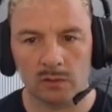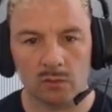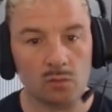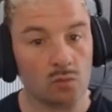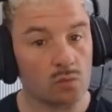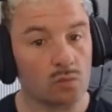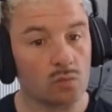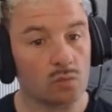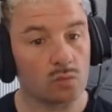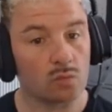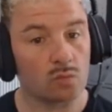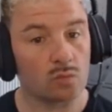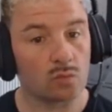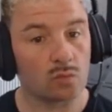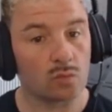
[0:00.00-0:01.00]
Ooh.
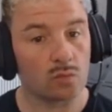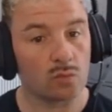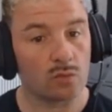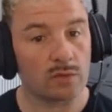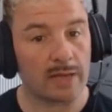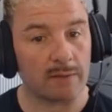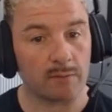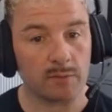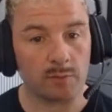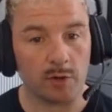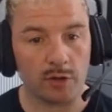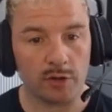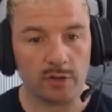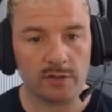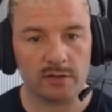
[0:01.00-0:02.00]
That would
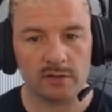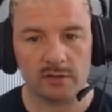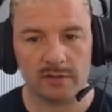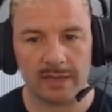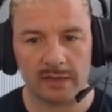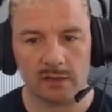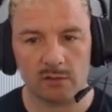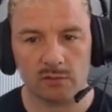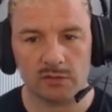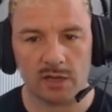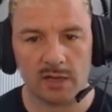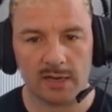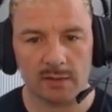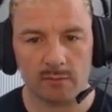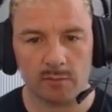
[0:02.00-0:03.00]
work. that little
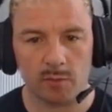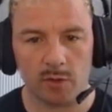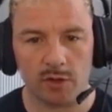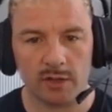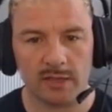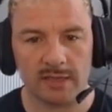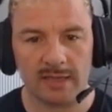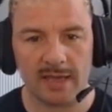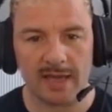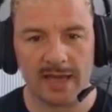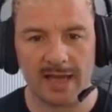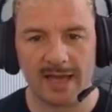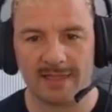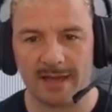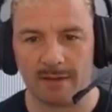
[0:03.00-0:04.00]
siding would work.
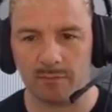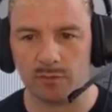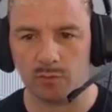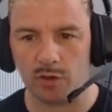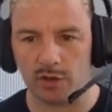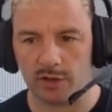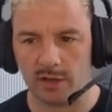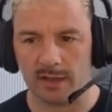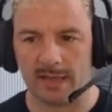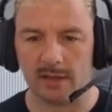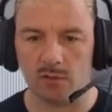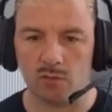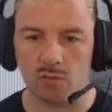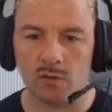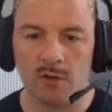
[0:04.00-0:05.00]
Yeah, that would work. Okay,
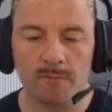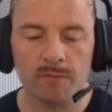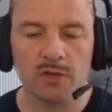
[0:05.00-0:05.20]
cool.